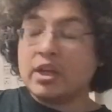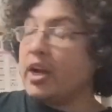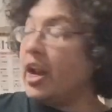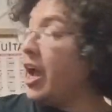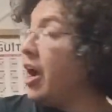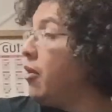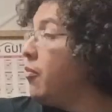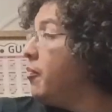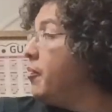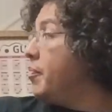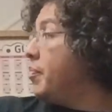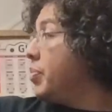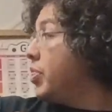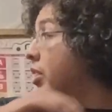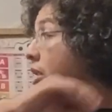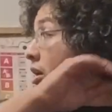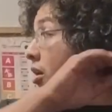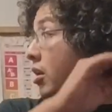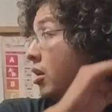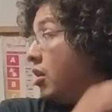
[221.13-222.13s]
Now,
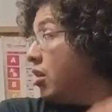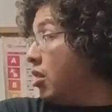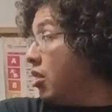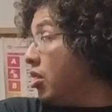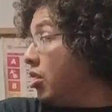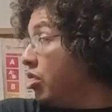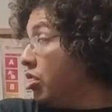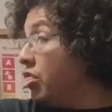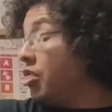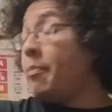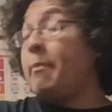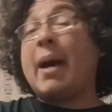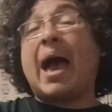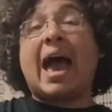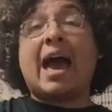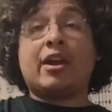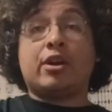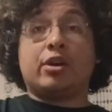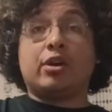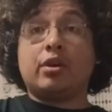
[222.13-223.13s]
the
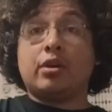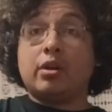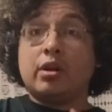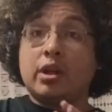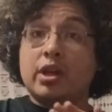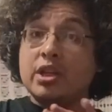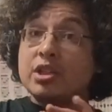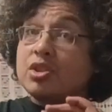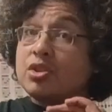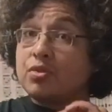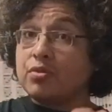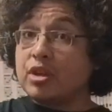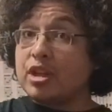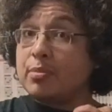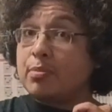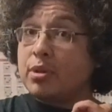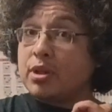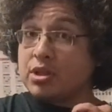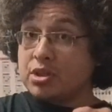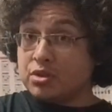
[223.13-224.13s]
pattern is
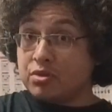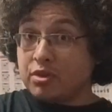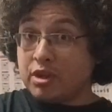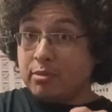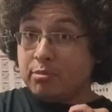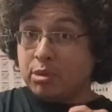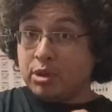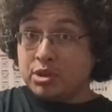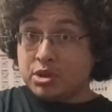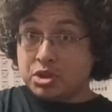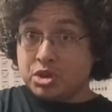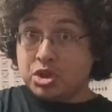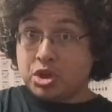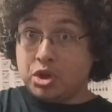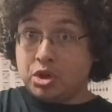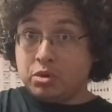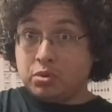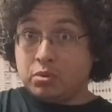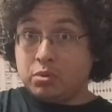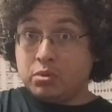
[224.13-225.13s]
3 plus 3 plus
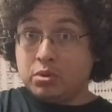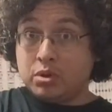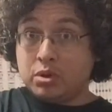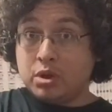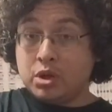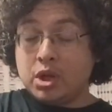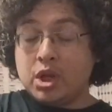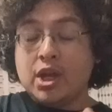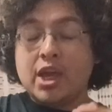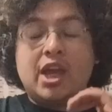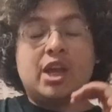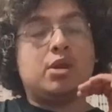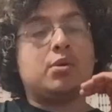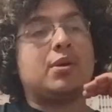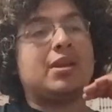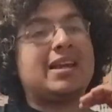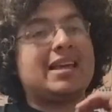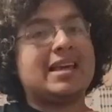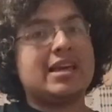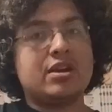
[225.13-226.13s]
2. And
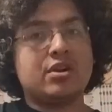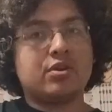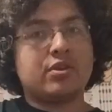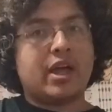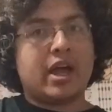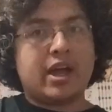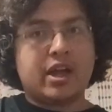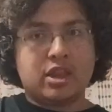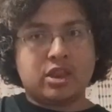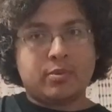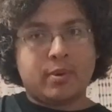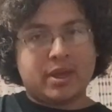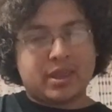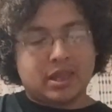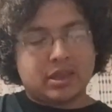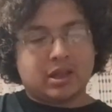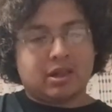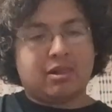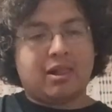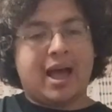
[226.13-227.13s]
you can hear that in the way
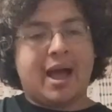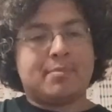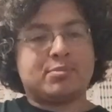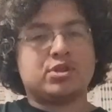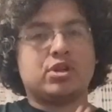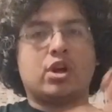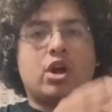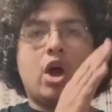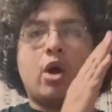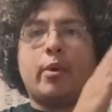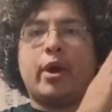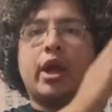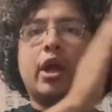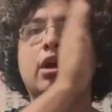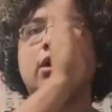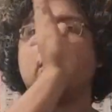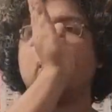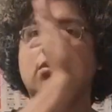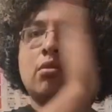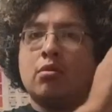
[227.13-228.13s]
that the claps are going.